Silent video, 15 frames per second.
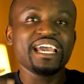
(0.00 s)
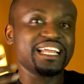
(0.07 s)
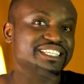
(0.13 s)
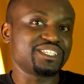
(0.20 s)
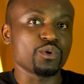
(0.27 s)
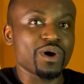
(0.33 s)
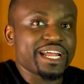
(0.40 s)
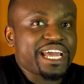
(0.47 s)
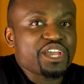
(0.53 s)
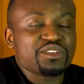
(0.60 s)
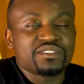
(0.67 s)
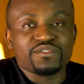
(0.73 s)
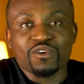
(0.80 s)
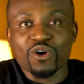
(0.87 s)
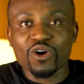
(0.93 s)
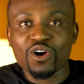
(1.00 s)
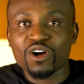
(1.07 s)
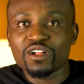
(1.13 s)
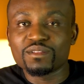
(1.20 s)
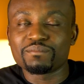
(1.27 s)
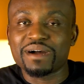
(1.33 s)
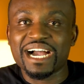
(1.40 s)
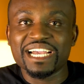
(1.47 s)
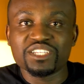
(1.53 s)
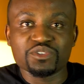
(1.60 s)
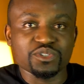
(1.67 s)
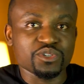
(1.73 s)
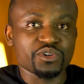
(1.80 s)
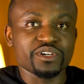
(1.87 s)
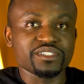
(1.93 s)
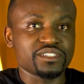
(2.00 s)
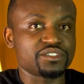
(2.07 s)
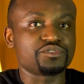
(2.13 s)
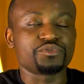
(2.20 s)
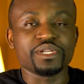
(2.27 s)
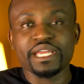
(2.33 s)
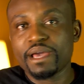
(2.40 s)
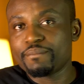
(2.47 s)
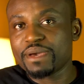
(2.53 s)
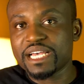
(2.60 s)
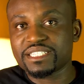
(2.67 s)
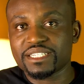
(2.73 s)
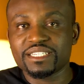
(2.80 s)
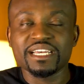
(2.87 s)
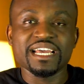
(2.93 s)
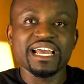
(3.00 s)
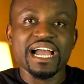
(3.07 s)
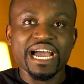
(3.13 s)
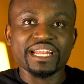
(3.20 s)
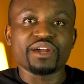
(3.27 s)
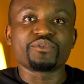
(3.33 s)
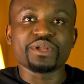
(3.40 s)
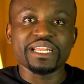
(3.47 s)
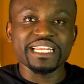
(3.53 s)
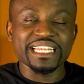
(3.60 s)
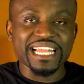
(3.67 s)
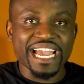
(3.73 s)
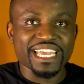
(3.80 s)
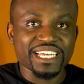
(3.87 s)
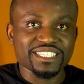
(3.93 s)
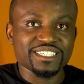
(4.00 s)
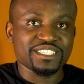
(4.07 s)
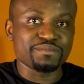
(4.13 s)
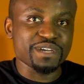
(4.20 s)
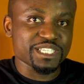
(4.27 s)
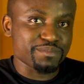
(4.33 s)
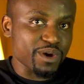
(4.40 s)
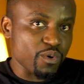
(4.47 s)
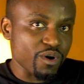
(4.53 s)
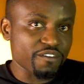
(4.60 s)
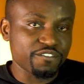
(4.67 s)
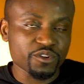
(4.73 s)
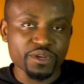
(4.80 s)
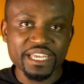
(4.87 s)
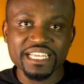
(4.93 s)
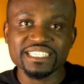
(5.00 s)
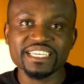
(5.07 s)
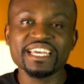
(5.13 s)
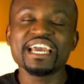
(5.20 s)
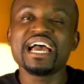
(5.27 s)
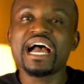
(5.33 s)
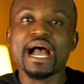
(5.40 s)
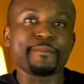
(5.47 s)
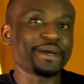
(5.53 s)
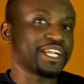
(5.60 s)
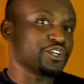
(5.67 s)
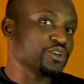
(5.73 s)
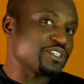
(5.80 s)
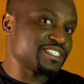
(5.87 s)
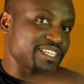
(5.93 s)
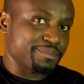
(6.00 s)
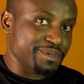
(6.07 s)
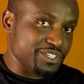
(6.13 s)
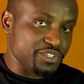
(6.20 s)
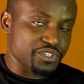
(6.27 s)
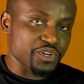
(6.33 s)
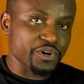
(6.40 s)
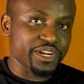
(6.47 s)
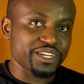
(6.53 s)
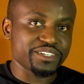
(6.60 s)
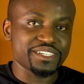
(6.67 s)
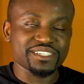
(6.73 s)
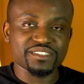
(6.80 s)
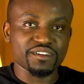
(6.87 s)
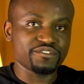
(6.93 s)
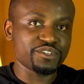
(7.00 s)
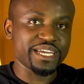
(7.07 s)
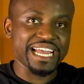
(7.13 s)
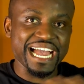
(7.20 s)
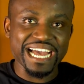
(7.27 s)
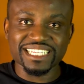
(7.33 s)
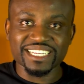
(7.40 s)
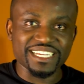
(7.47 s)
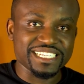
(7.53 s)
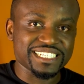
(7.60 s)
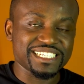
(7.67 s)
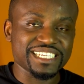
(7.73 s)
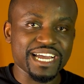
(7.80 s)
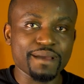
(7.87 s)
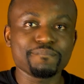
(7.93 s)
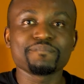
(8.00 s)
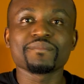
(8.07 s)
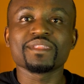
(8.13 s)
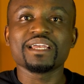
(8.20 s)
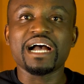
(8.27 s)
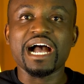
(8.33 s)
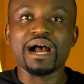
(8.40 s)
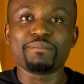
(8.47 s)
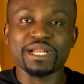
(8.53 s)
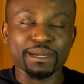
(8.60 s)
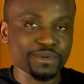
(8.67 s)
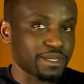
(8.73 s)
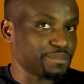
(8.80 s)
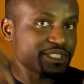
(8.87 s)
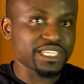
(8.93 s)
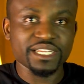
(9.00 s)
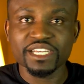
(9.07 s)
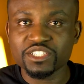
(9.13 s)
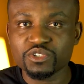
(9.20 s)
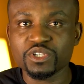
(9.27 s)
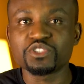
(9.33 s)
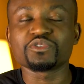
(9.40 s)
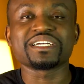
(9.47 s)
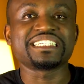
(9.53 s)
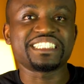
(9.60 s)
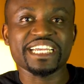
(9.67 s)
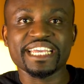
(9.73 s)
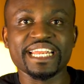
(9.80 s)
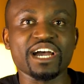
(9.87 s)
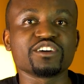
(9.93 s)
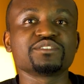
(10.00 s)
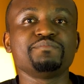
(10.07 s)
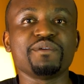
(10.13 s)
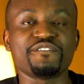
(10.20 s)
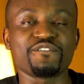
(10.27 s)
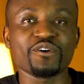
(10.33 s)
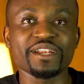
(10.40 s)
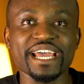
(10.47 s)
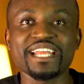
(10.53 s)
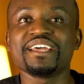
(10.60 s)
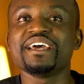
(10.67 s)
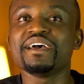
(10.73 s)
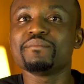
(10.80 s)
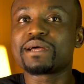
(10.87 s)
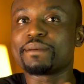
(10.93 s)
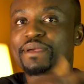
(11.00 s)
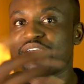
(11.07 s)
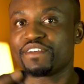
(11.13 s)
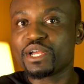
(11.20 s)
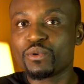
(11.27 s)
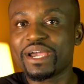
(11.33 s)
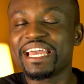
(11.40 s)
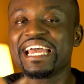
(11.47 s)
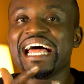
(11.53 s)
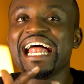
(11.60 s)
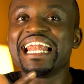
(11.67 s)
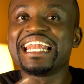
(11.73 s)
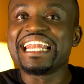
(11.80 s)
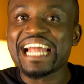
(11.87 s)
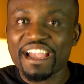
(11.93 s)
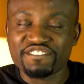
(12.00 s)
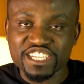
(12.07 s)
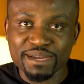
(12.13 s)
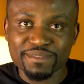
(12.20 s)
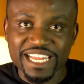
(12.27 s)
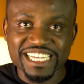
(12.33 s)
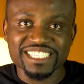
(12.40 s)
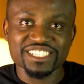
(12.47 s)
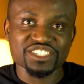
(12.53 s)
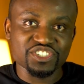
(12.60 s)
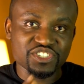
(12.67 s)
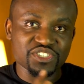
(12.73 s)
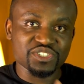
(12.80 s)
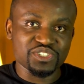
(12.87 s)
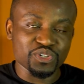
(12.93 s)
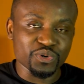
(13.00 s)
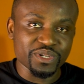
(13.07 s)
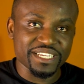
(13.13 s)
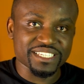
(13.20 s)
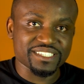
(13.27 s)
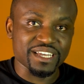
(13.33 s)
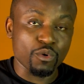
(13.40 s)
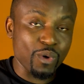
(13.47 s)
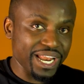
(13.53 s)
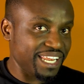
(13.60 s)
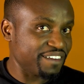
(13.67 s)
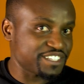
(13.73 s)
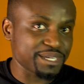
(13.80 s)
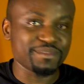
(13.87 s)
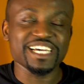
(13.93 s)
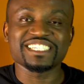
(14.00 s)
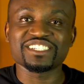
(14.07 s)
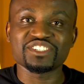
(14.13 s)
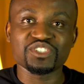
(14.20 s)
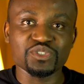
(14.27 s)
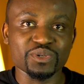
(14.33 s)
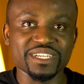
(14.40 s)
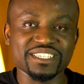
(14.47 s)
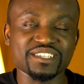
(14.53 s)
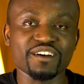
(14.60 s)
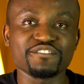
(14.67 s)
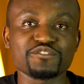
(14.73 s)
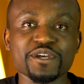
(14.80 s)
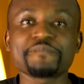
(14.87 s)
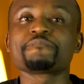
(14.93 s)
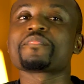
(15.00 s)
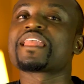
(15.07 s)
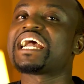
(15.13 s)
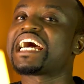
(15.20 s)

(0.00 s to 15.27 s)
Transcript: It's the one I use for all my tutorials. It's really amazing and I really like it. It makes my workflow easy. I'm gonna do a separate tutorial on this software at a later time uh, but I'm going to put a link to it. You can check it out before then. But I'm giving away lifetime licenses to this one lifetime license to the software.